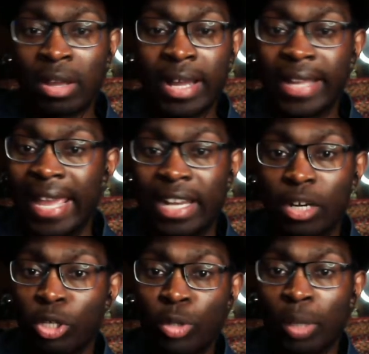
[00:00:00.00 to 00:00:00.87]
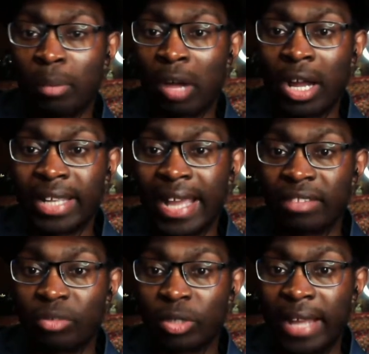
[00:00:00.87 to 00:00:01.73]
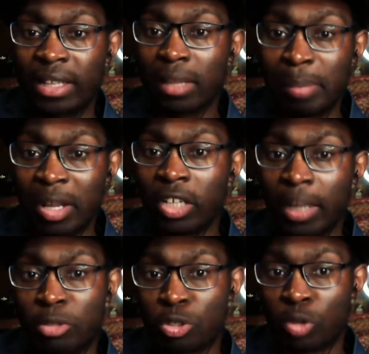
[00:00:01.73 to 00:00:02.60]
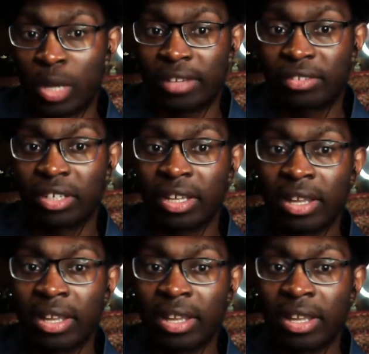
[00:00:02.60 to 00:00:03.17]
Again, no one knew what a podcast was. I had to build up trust